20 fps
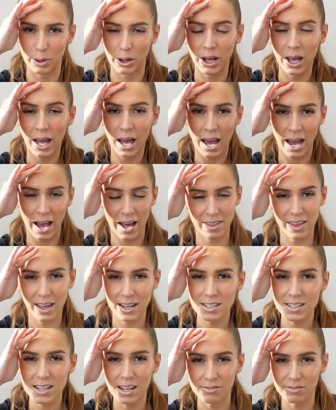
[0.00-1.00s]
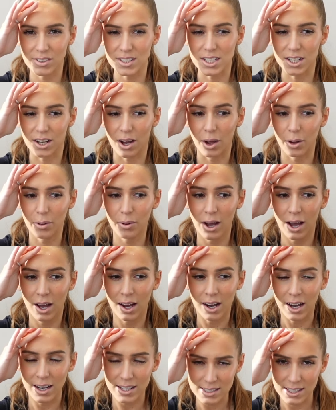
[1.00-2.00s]
But at the end of that video,
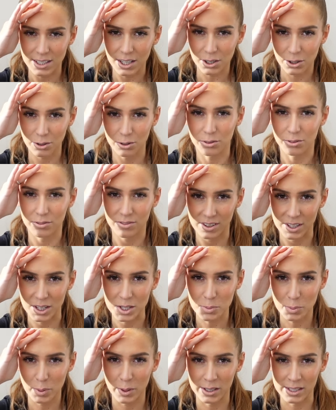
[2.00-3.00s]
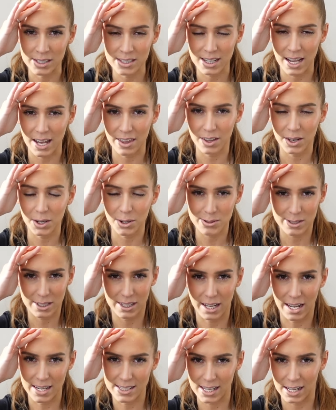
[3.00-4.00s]
I said I couldn't finish putting it together and I was gonna
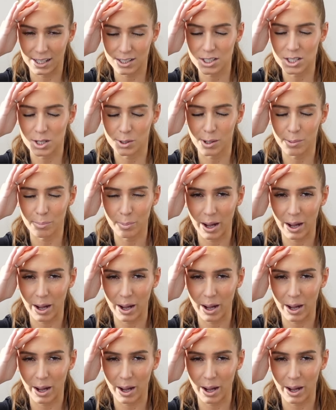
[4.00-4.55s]
get Dad to do it.